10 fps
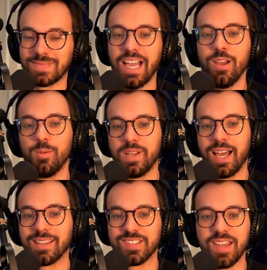I hope
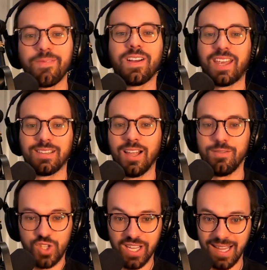not, because I fucking love
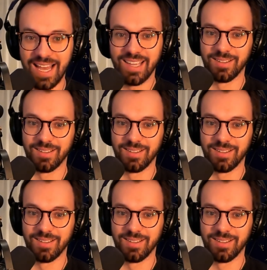Jet Lag.